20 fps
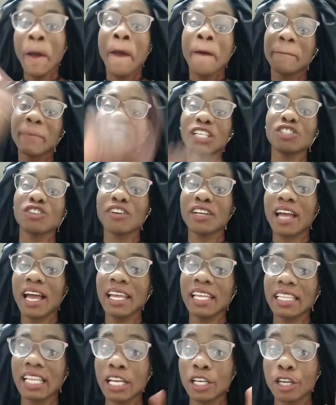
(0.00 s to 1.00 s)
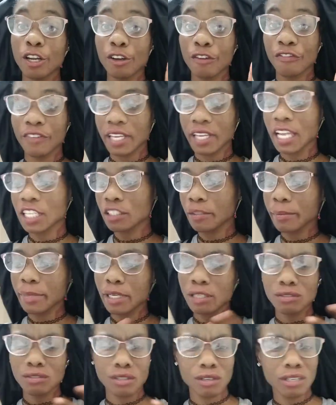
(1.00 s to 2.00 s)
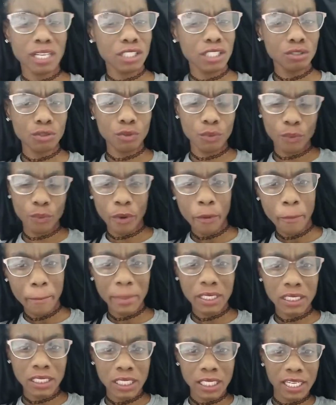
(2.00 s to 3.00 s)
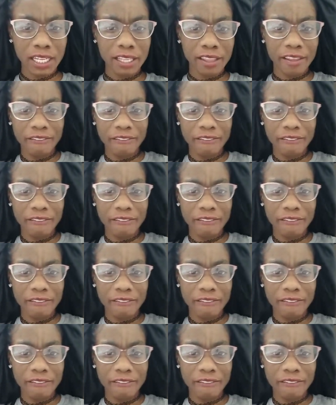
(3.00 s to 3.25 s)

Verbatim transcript: Make sure y'all hit that notification bell so that you won't miss another